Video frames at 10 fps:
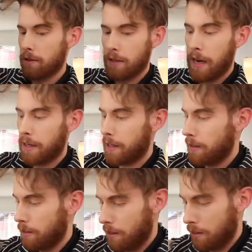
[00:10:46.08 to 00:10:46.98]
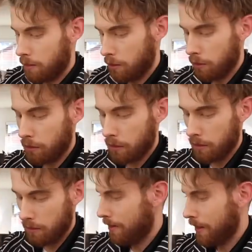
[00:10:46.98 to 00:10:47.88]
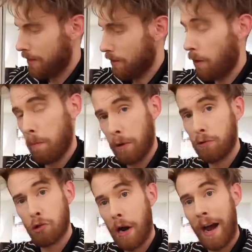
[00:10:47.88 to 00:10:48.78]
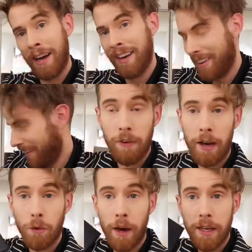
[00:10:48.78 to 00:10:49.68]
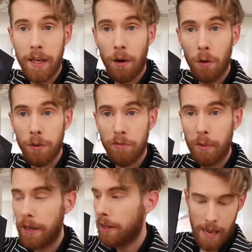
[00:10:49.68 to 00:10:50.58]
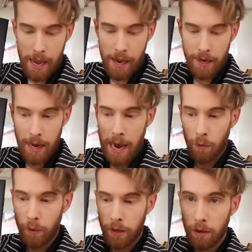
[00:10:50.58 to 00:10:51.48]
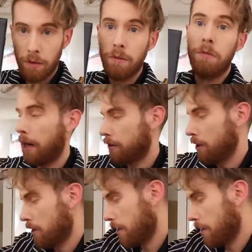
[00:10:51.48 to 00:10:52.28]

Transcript: I'll sign it and send it to Luna. It's almost dry. Find a way to get a hold of me, and I'll send you